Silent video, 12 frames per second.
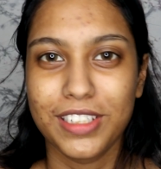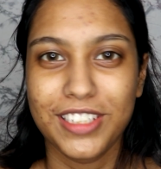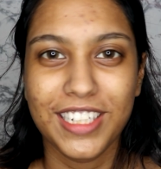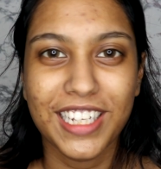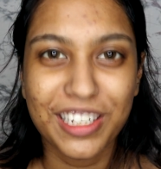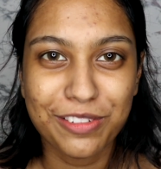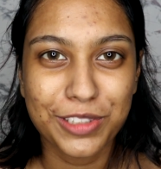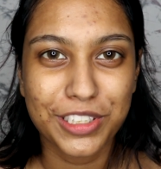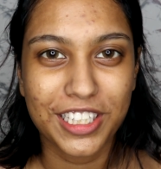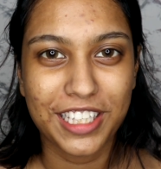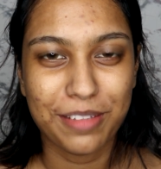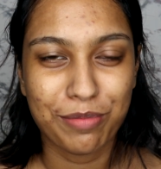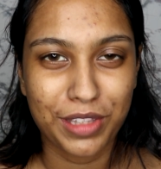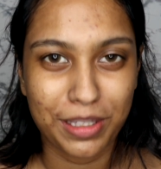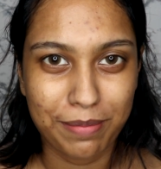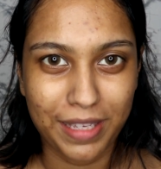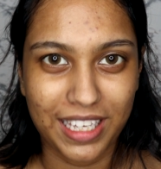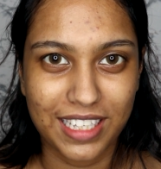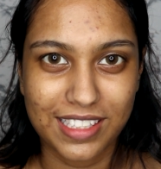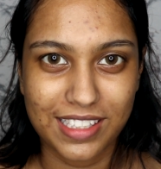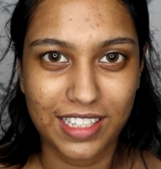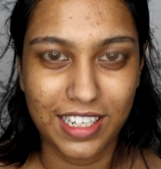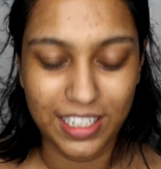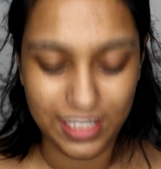today I want to keep the
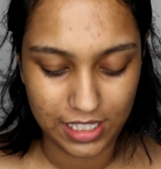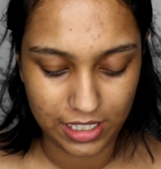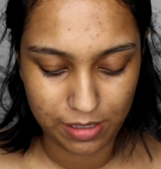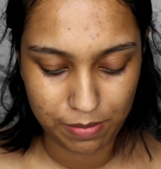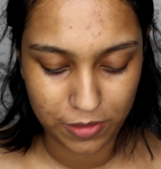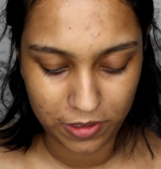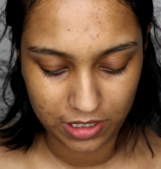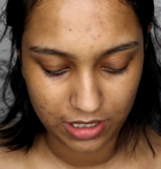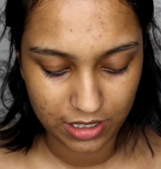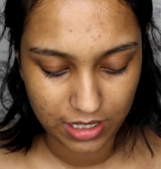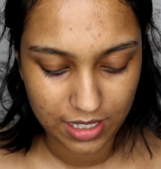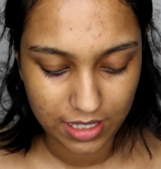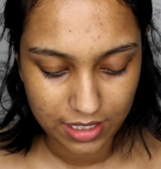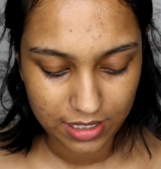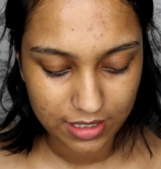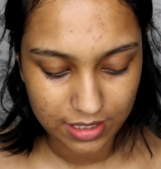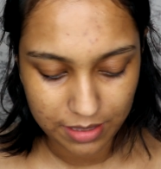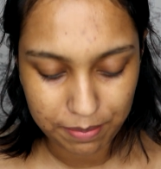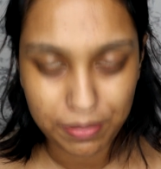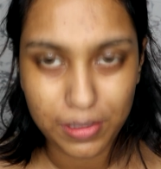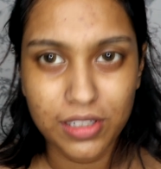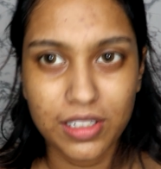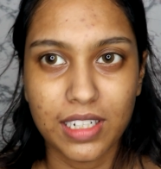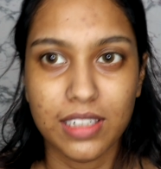base a little more
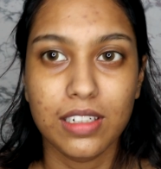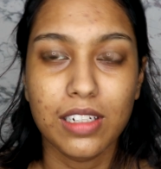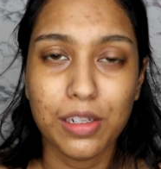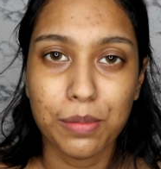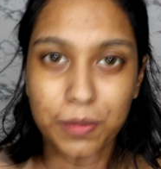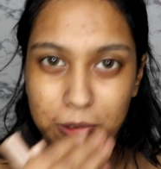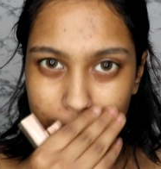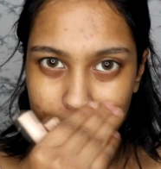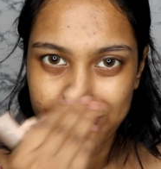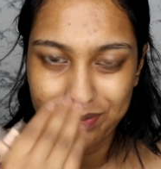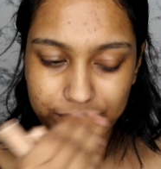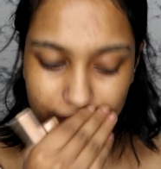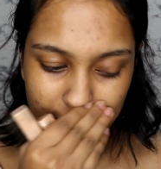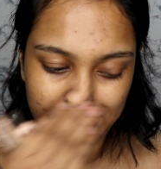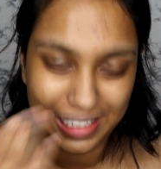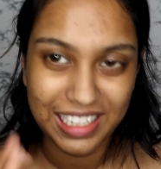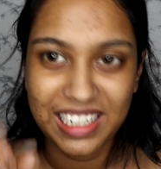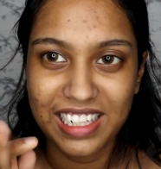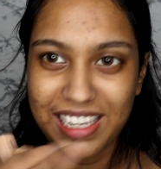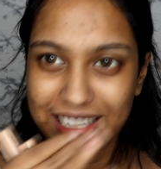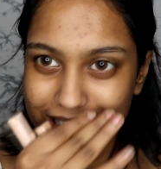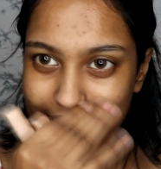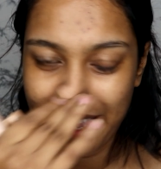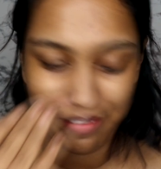simpler and a little
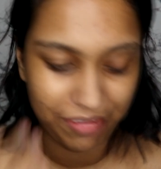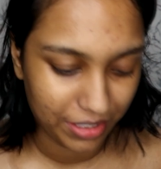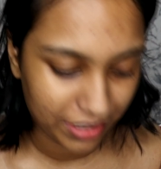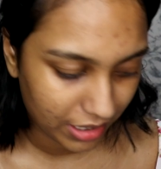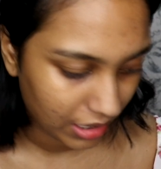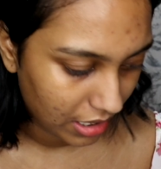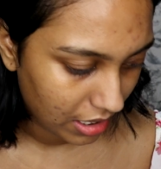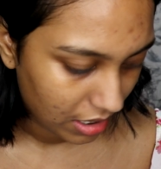less heavier.